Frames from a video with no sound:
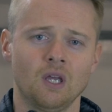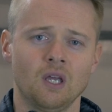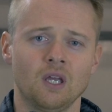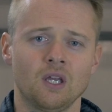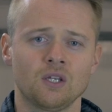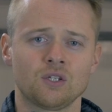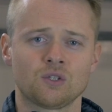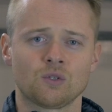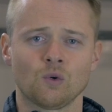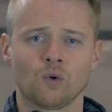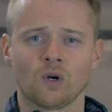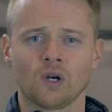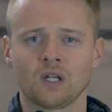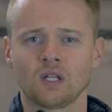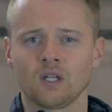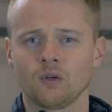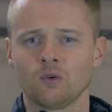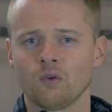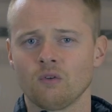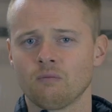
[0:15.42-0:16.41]

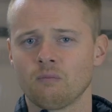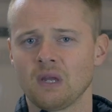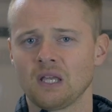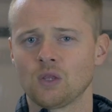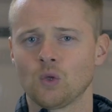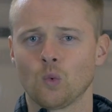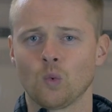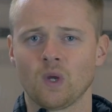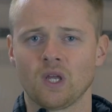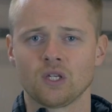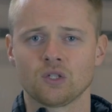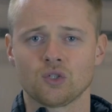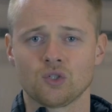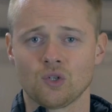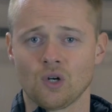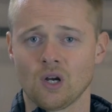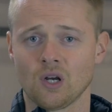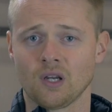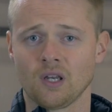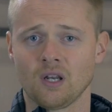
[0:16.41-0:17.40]
Historically, we've made the wings
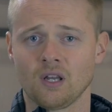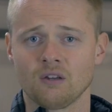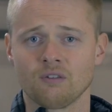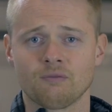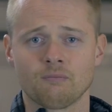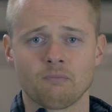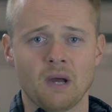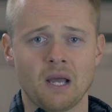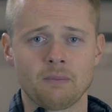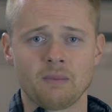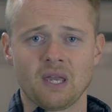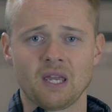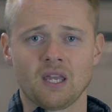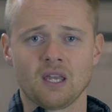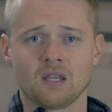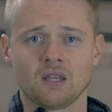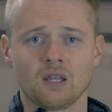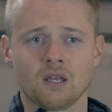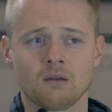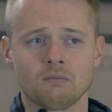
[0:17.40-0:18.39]
strong enough by
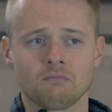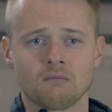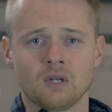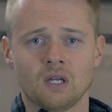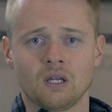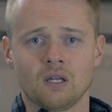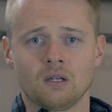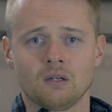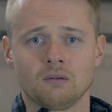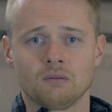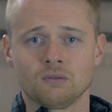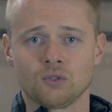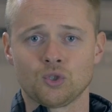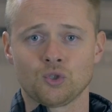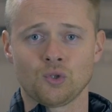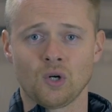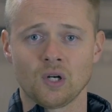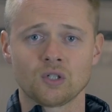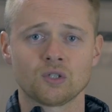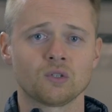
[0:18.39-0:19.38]
making them
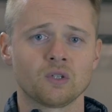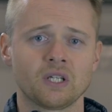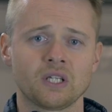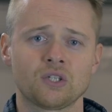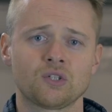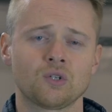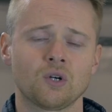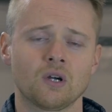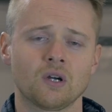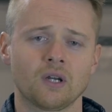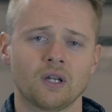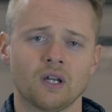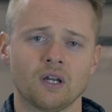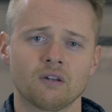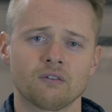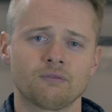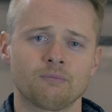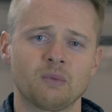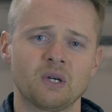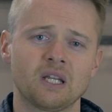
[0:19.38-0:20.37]
structurally strong
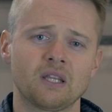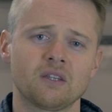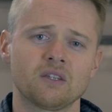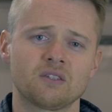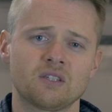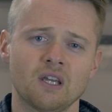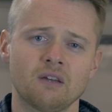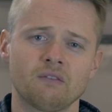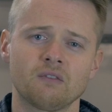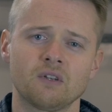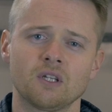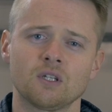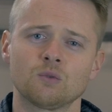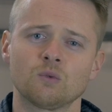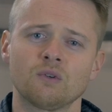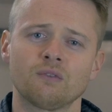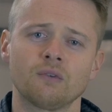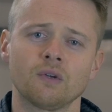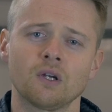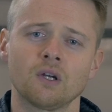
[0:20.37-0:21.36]
enough. But in the seventies,
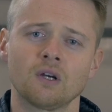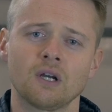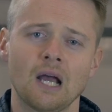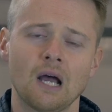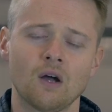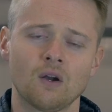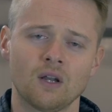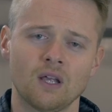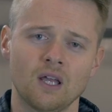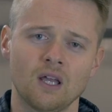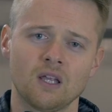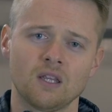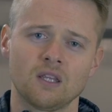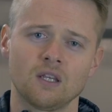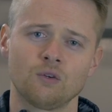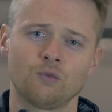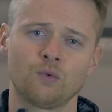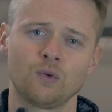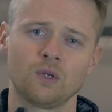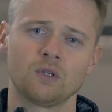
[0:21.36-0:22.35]
we figured out
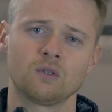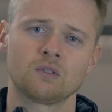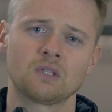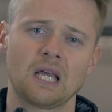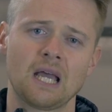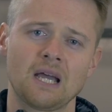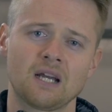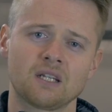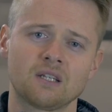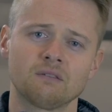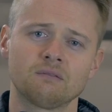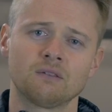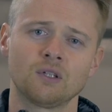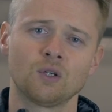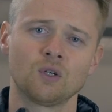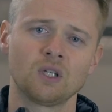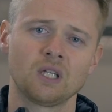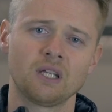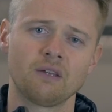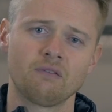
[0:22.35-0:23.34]
that if we use active
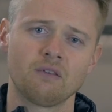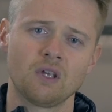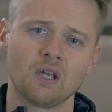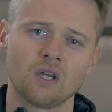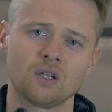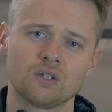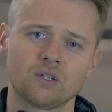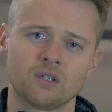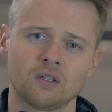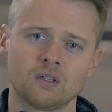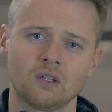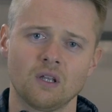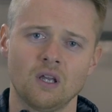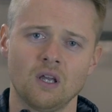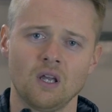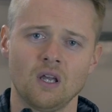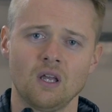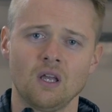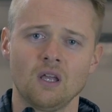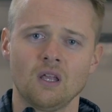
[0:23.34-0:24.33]
load alleviation,
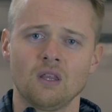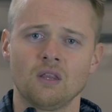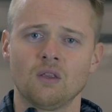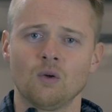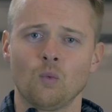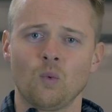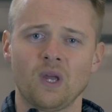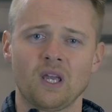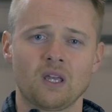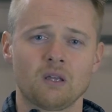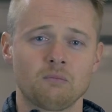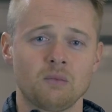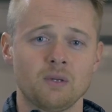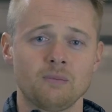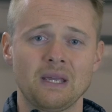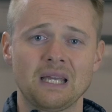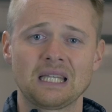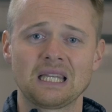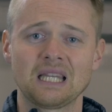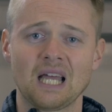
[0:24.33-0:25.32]
the wing can be
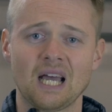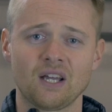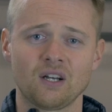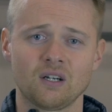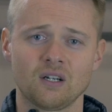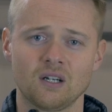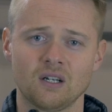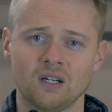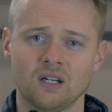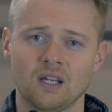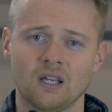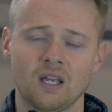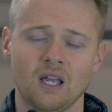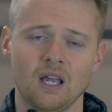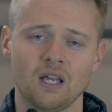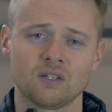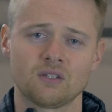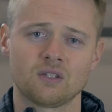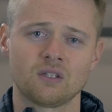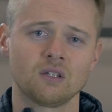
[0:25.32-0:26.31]
made lighter
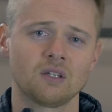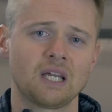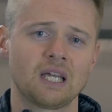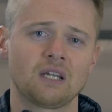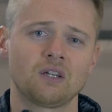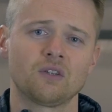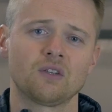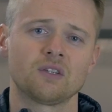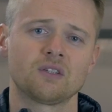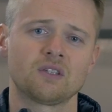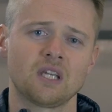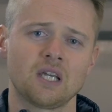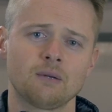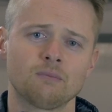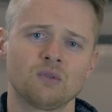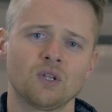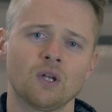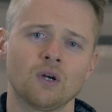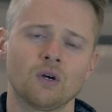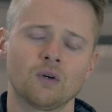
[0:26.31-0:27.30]
and still handle the same
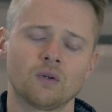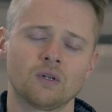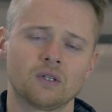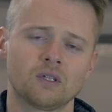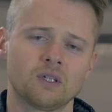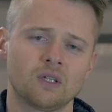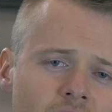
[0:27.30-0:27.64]
load.